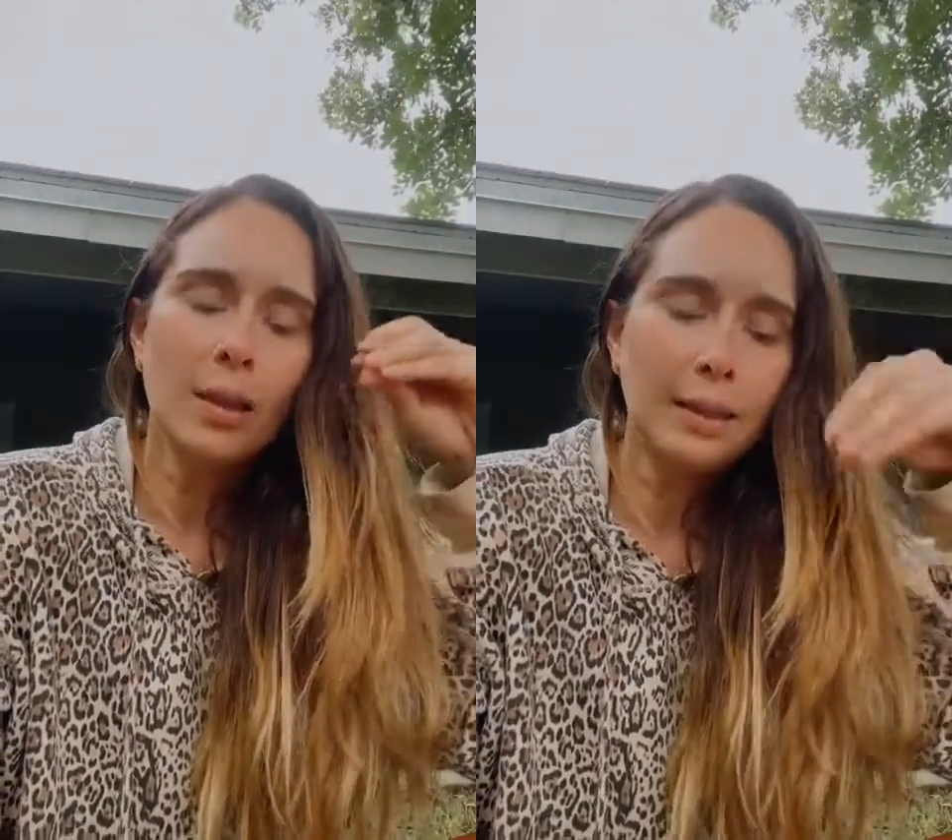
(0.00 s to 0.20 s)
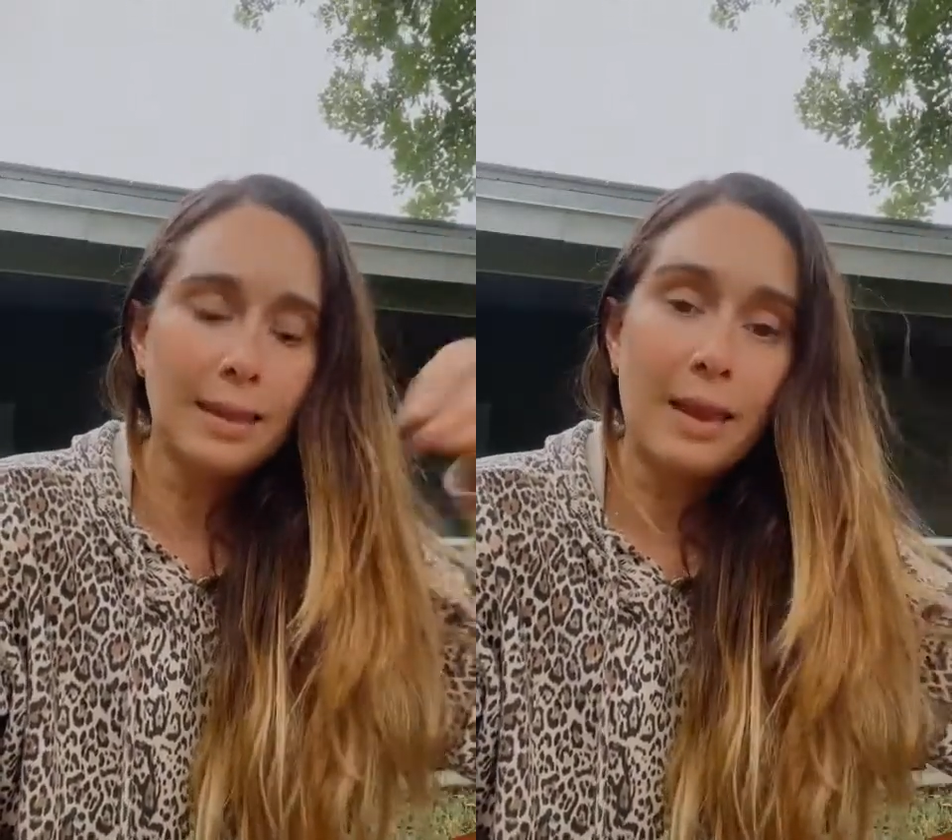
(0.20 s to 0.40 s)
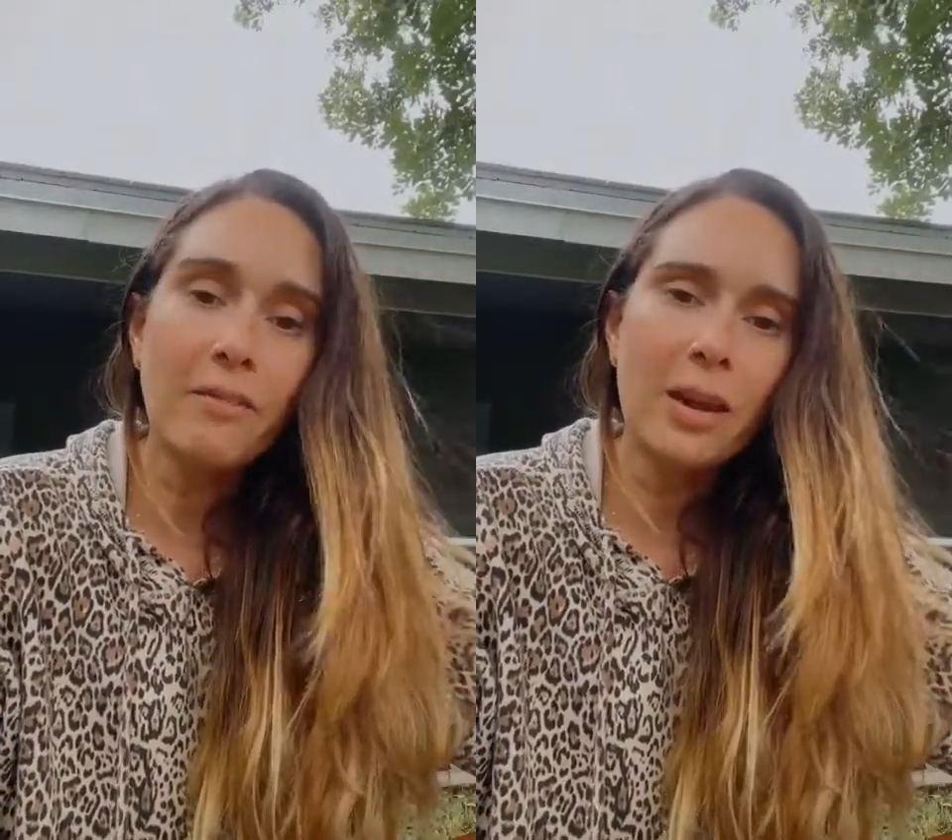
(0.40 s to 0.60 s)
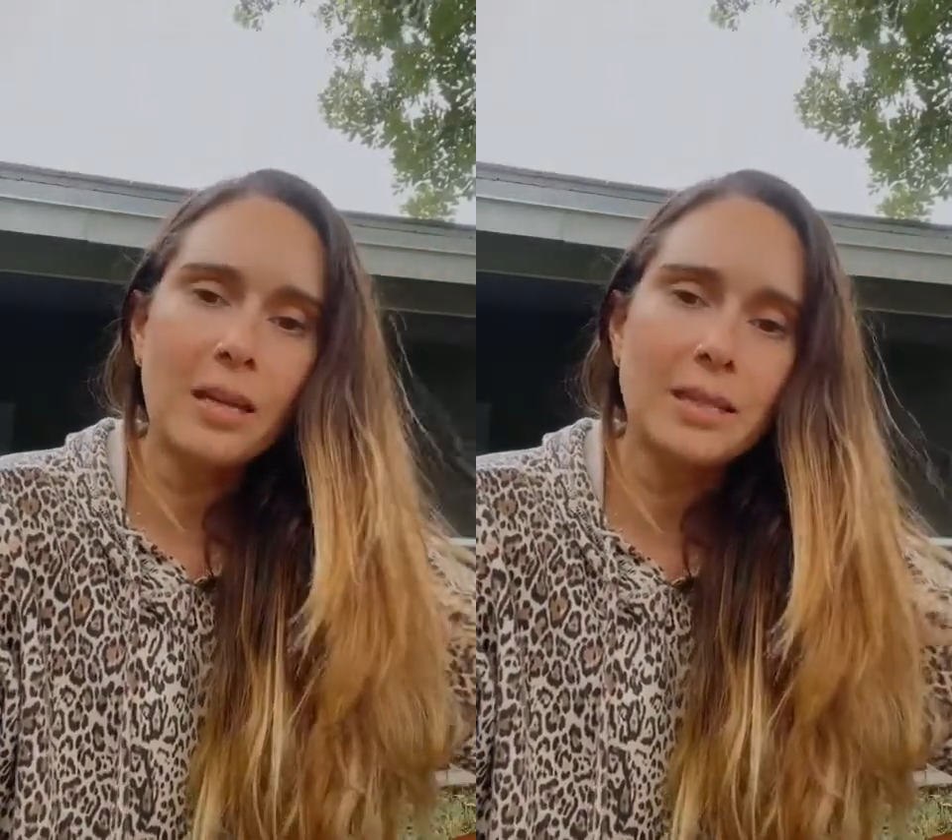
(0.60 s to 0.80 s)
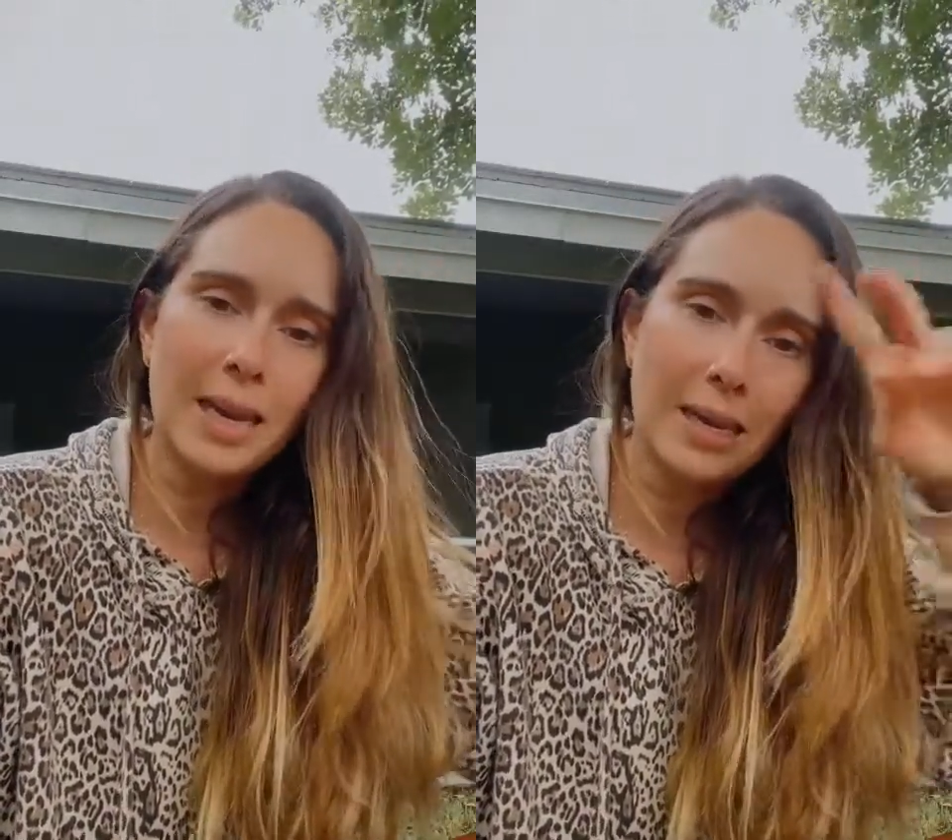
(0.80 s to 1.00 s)
living
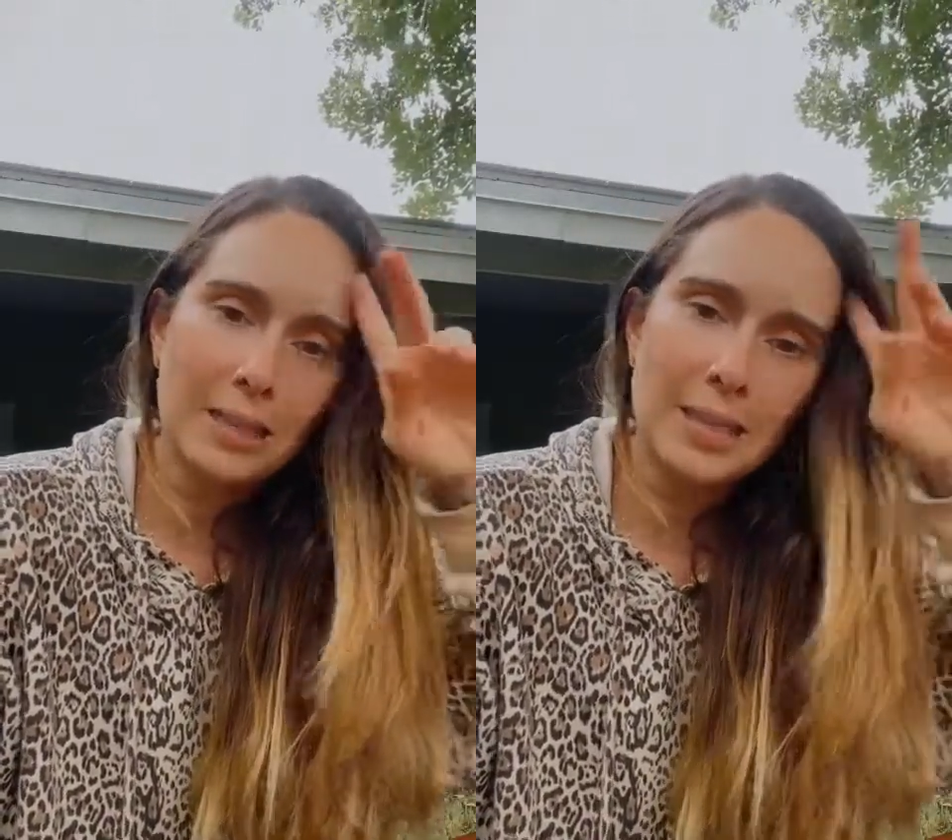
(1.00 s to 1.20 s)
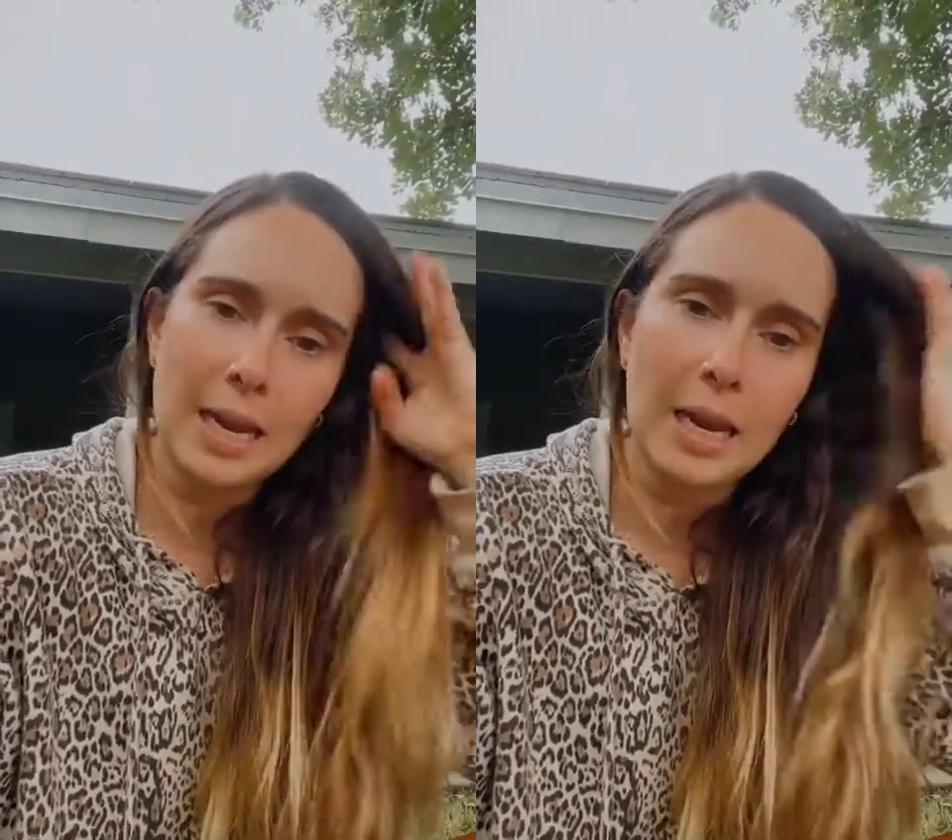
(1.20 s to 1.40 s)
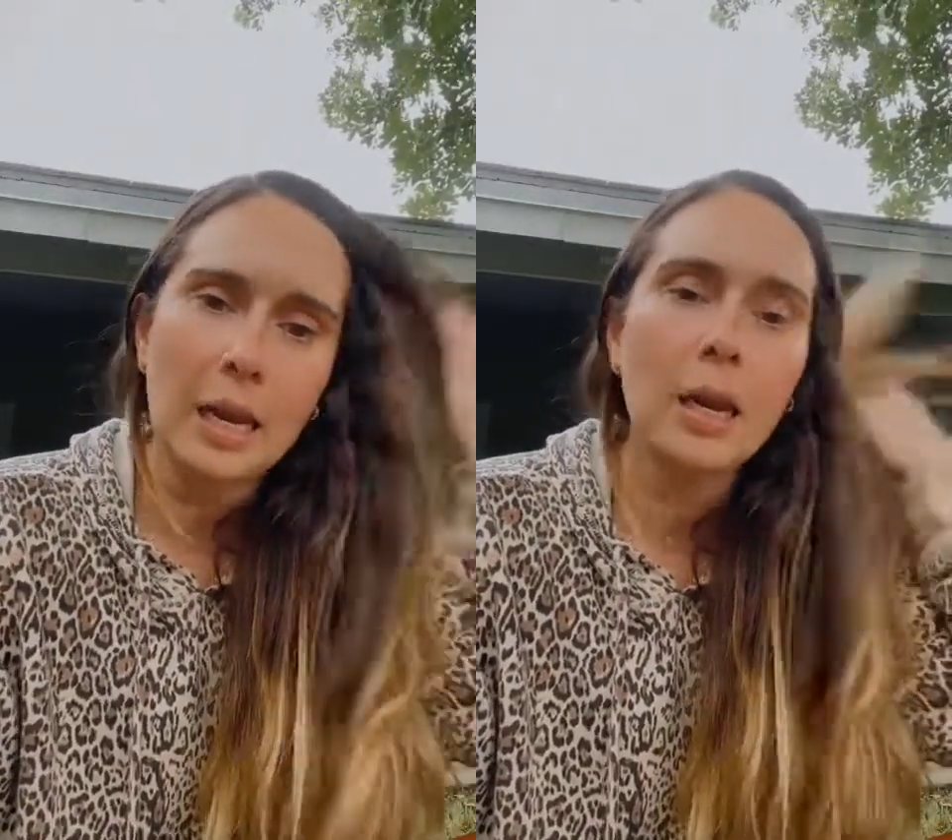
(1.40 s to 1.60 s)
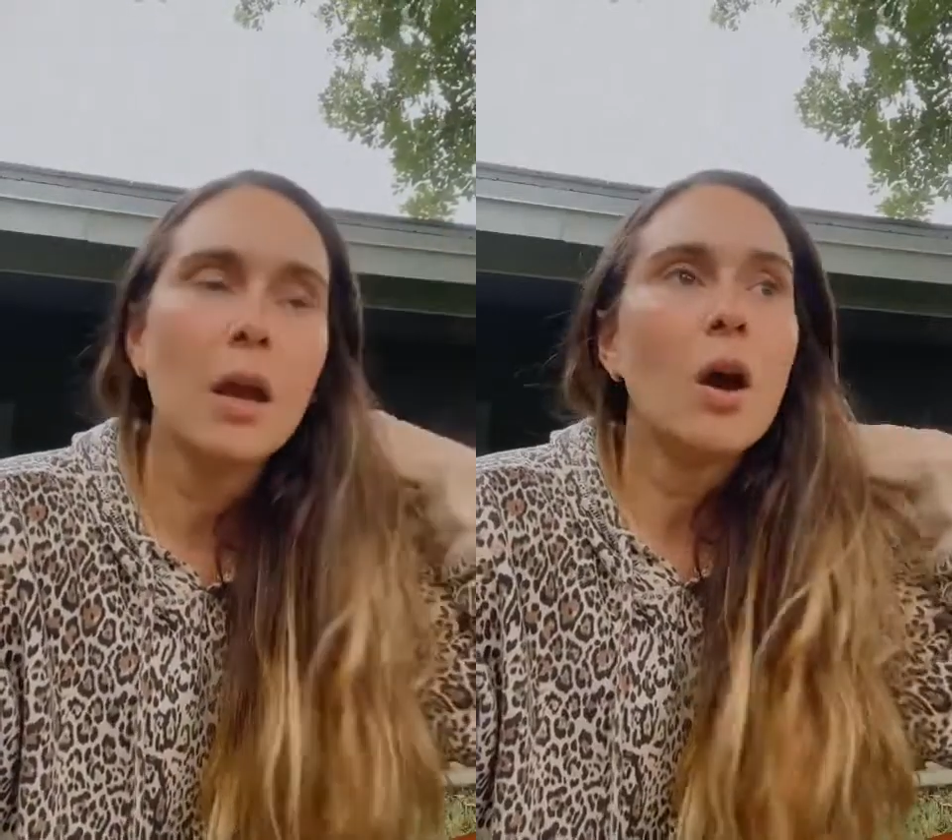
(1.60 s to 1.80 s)
day to day